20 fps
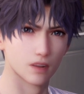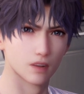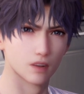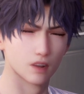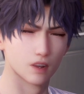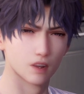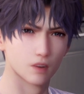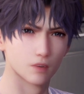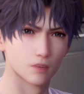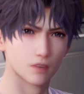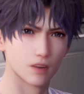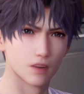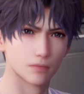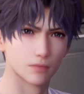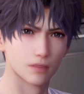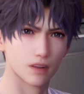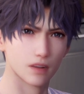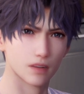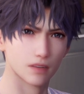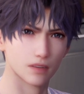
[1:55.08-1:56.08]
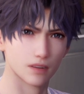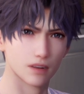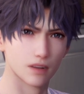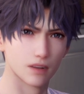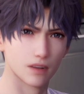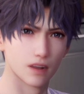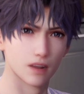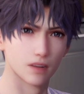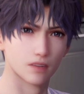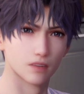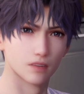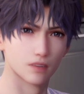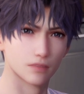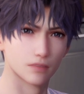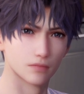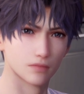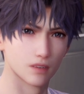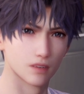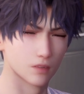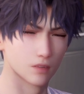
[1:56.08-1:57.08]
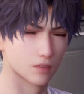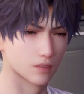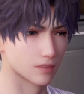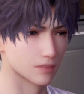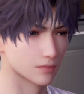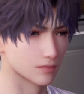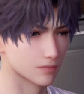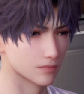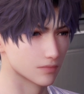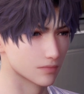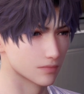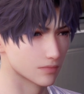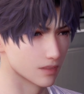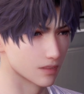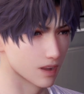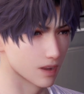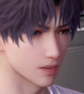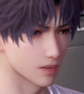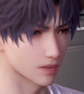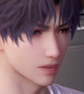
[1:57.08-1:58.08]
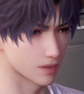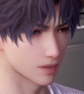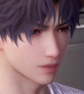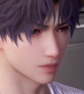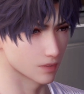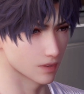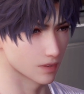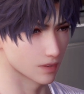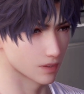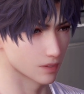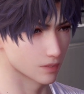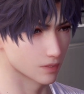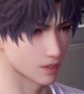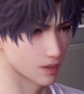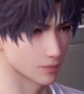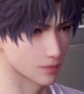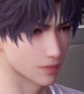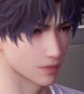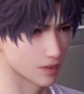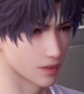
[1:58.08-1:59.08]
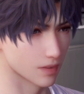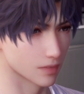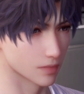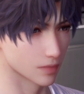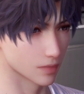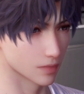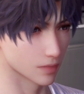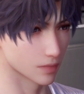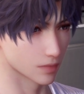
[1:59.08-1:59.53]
Didn't show up, didn't answer your phone. I thought you were in trouble.